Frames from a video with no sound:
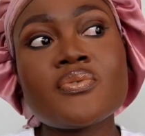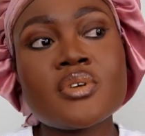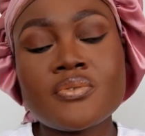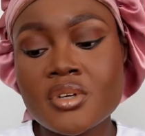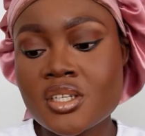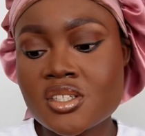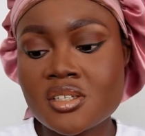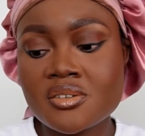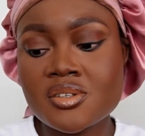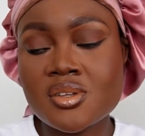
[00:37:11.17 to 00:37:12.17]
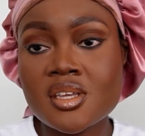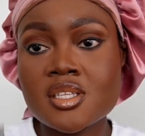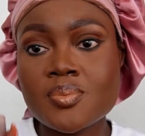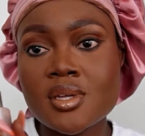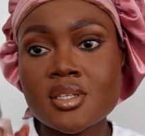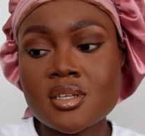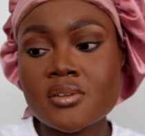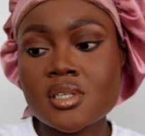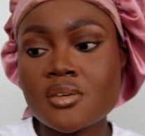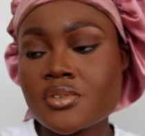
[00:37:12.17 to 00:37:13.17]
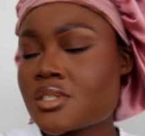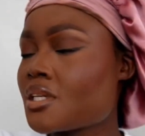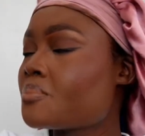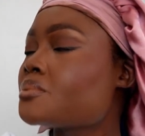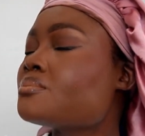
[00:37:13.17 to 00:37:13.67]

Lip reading: you're feeling generous, you can spray this after every step.